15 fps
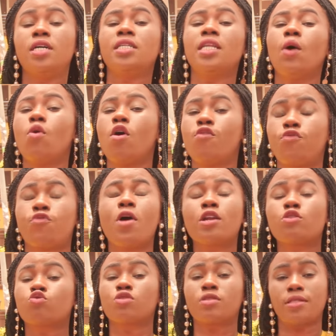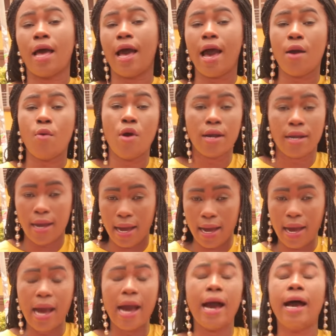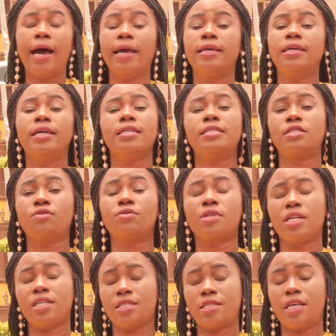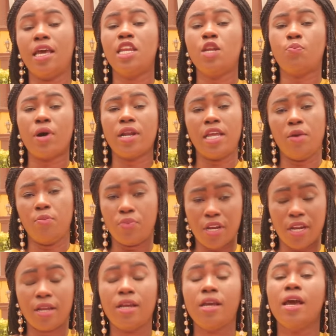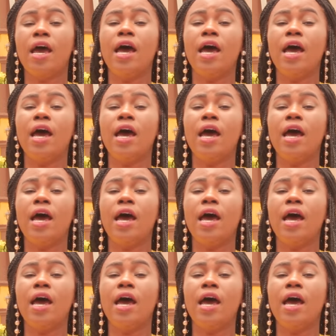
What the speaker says: Now, of one so sa, one can't I into no, not just say any pun every,